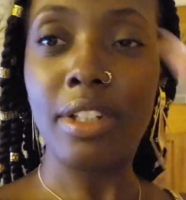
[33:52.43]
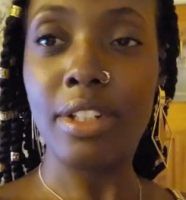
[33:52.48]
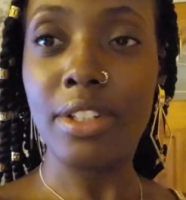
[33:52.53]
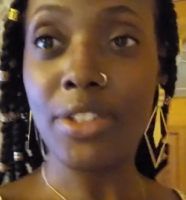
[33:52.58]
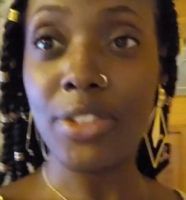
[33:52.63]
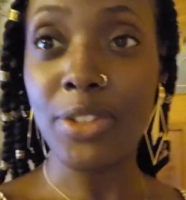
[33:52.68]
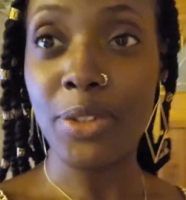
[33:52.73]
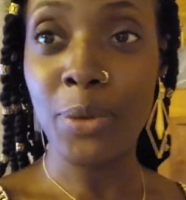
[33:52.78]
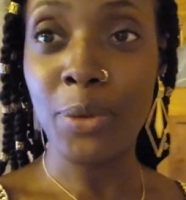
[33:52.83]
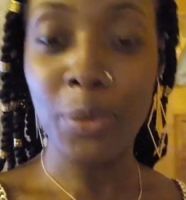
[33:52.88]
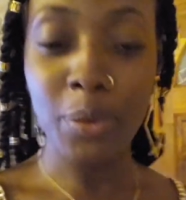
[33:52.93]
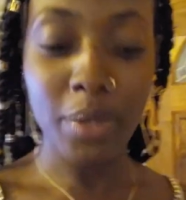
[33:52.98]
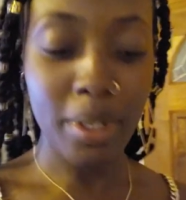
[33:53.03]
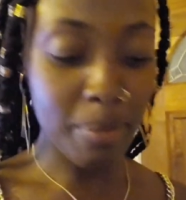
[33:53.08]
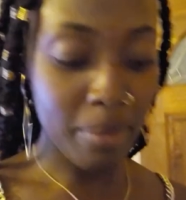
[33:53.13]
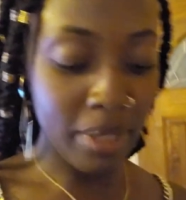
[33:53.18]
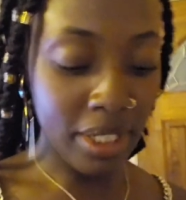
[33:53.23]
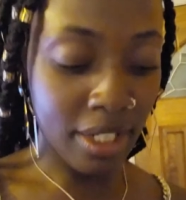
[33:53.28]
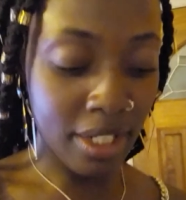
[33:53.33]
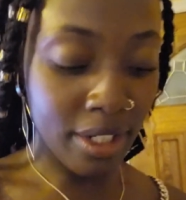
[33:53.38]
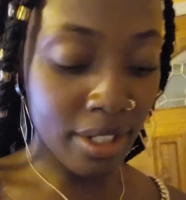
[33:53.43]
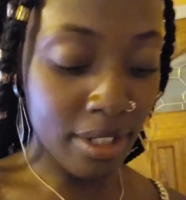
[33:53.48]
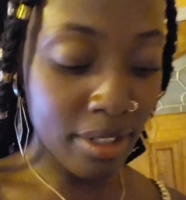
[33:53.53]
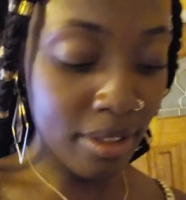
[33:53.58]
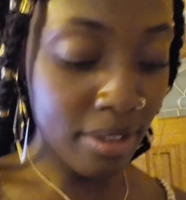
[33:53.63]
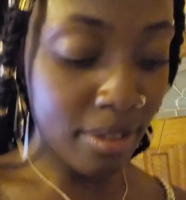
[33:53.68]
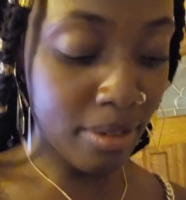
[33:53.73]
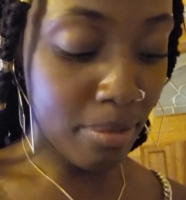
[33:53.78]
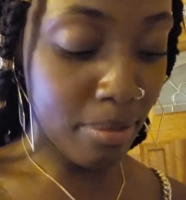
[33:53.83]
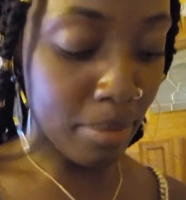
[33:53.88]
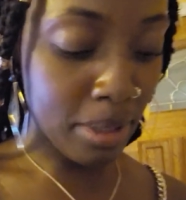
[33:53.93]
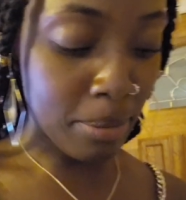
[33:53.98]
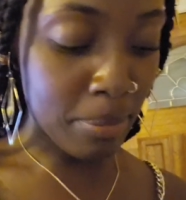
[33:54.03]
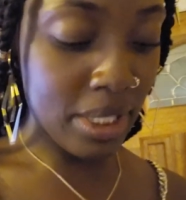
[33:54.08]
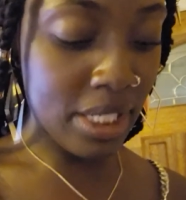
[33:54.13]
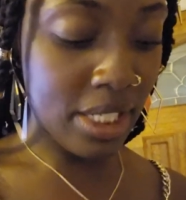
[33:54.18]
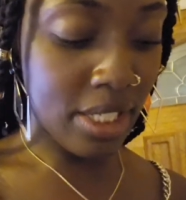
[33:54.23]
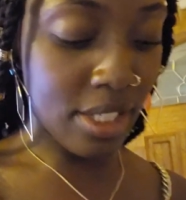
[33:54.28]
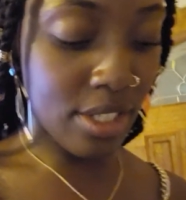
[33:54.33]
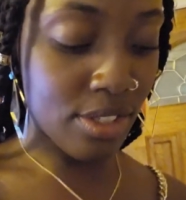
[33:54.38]
So I'm here by
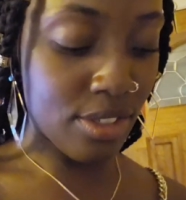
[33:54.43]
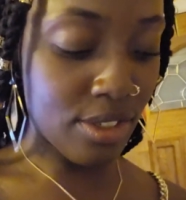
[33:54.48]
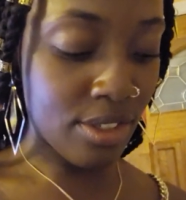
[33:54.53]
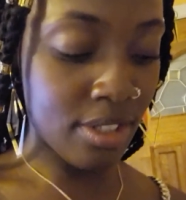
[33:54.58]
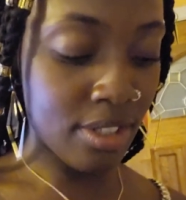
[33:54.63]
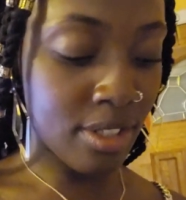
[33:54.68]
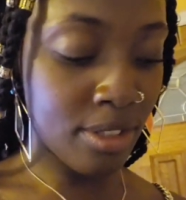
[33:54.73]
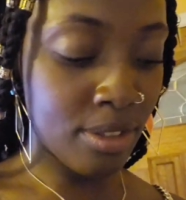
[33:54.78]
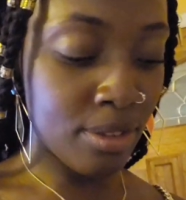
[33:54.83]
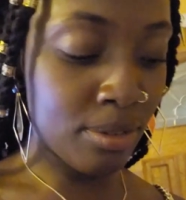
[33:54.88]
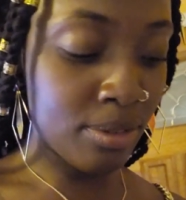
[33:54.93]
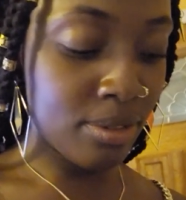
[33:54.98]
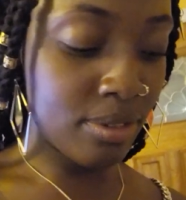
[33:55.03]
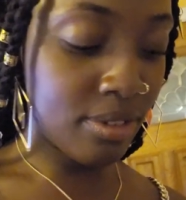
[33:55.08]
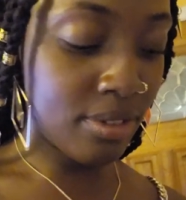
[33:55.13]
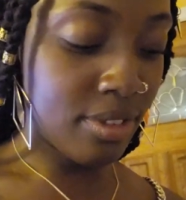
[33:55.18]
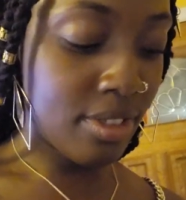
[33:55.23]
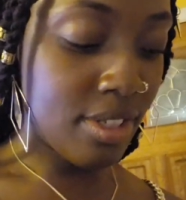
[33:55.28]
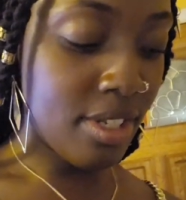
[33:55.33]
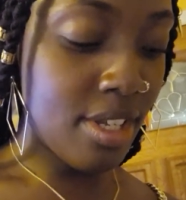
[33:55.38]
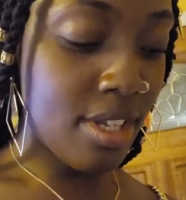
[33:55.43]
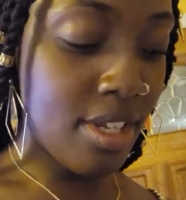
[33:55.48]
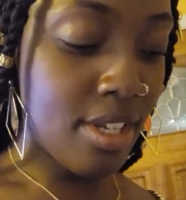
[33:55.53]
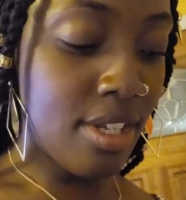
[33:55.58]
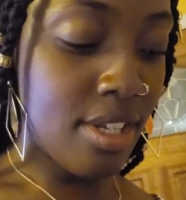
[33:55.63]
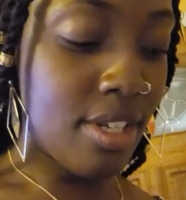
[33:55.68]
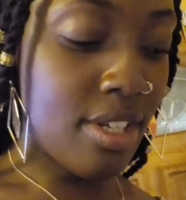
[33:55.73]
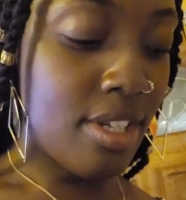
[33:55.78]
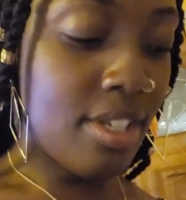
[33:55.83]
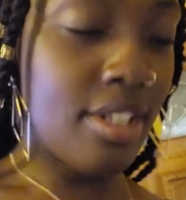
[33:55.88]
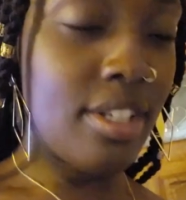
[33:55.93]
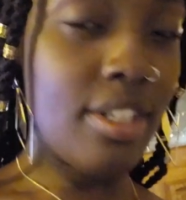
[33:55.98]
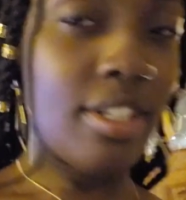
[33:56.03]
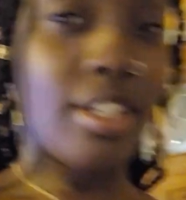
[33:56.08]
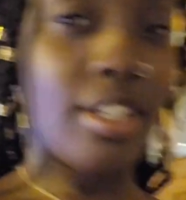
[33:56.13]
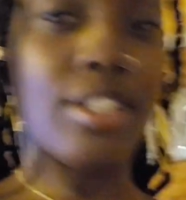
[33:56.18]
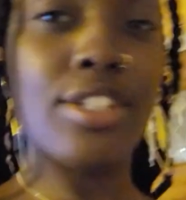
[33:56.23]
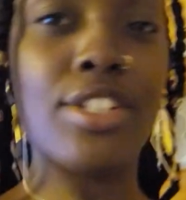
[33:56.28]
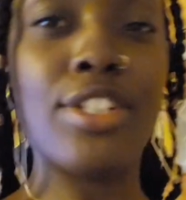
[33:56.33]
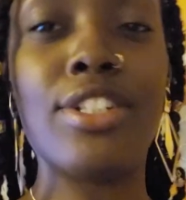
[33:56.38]
my sister-in-law,
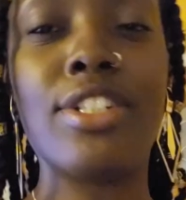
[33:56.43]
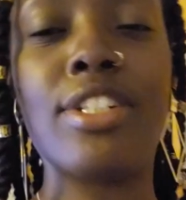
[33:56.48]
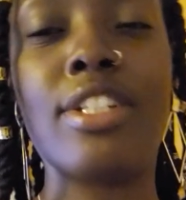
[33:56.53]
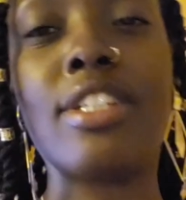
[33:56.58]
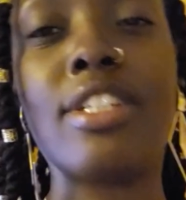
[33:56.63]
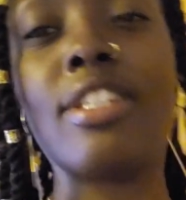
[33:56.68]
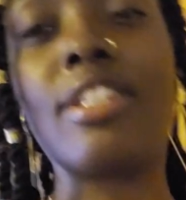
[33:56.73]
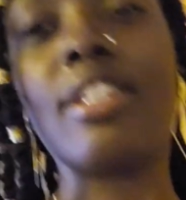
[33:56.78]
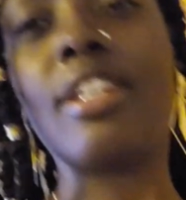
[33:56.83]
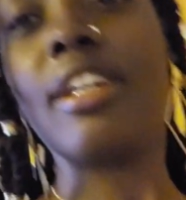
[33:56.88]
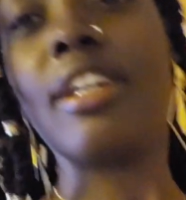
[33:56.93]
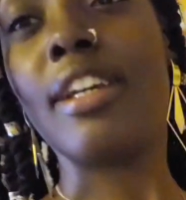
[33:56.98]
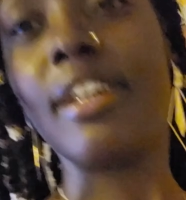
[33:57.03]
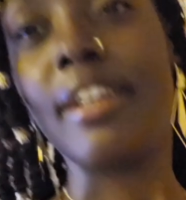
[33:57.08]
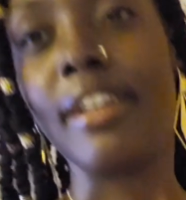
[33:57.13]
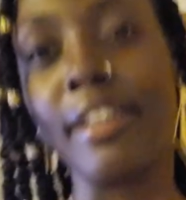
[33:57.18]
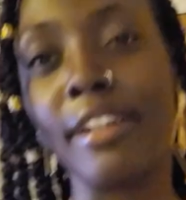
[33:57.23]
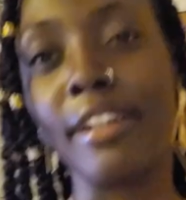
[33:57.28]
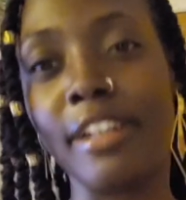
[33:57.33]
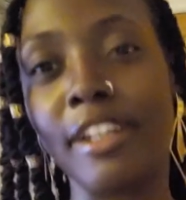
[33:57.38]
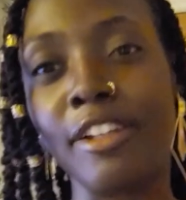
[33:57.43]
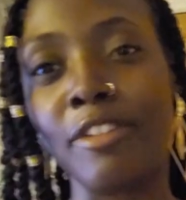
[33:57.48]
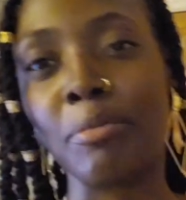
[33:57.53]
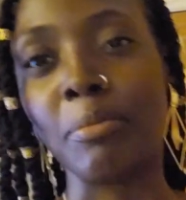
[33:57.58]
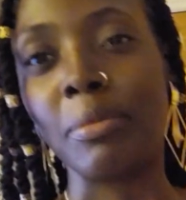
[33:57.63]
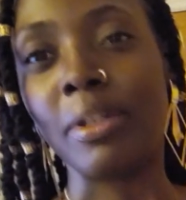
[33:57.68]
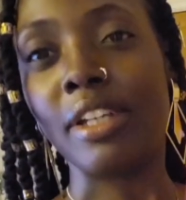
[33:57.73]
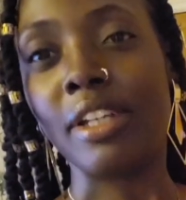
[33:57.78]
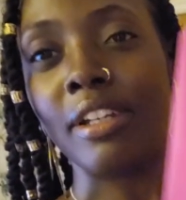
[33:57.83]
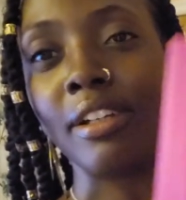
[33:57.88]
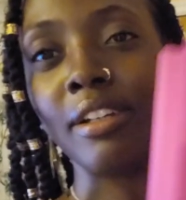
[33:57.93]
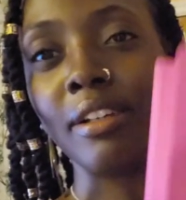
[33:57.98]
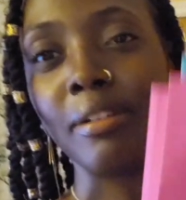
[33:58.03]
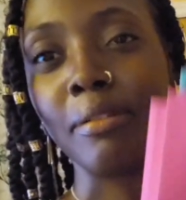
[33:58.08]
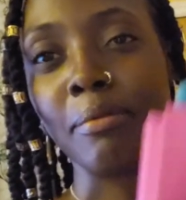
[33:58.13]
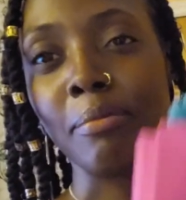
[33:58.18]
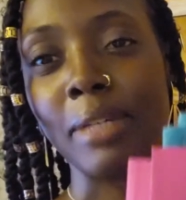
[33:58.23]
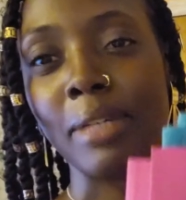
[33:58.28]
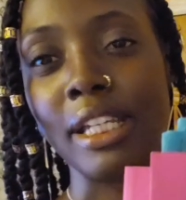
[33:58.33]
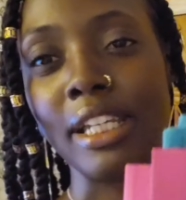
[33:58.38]
and she just gave me
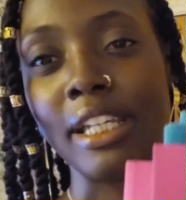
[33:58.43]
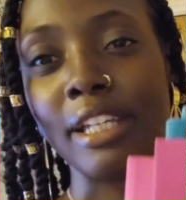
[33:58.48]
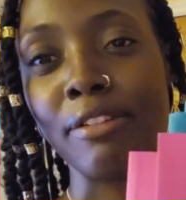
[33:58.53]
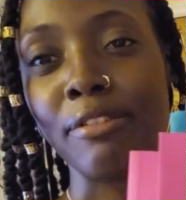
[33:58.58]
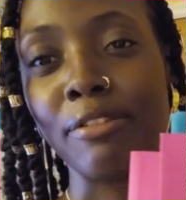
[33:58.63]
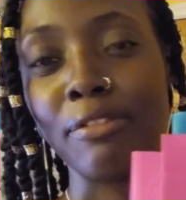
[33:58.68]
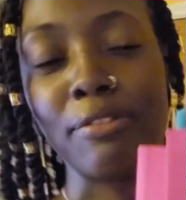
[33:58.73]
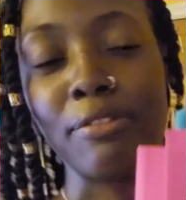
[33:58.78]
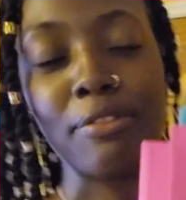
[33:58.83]
my gift.